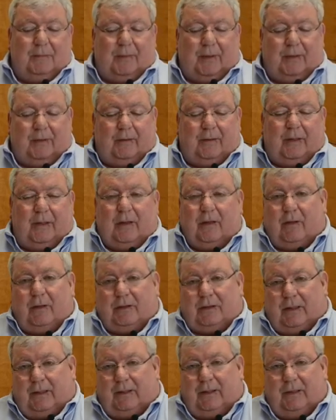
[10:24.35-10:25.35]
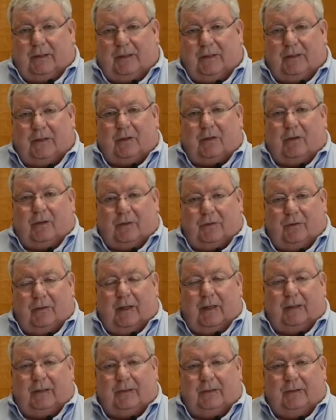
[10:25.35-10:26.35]
but that our technicians are
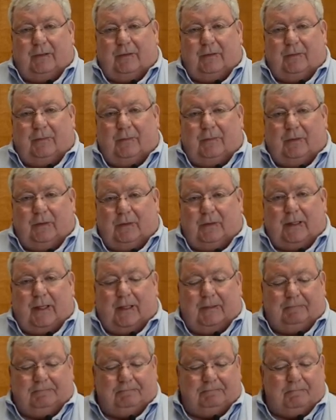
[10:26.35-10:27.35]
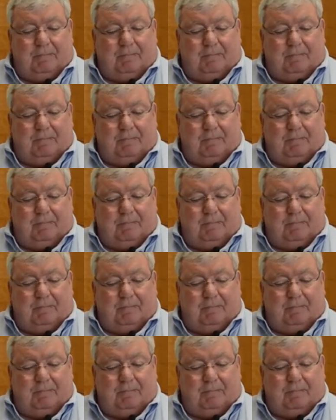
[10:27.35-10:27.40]
trained to look at.